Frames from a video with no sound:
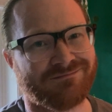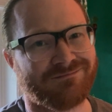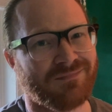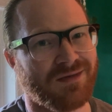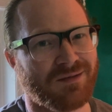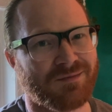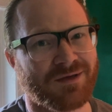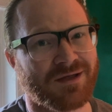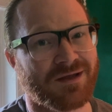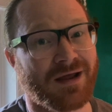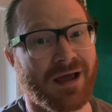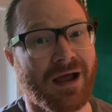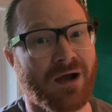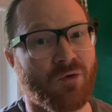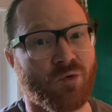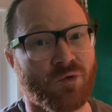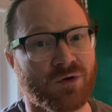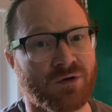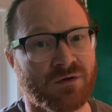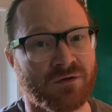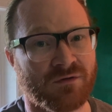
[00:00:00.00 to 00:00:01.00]
maybe an
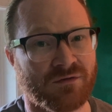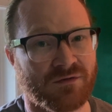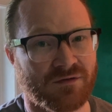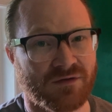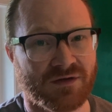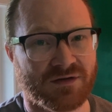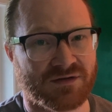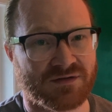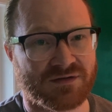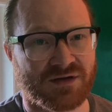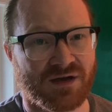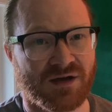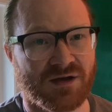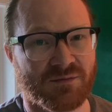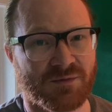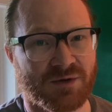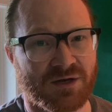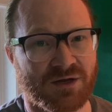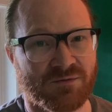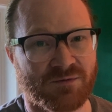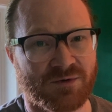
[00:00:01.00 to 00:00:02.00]
hour at a time
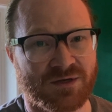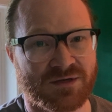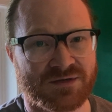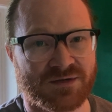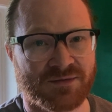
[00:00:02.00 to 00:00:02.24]
anyways.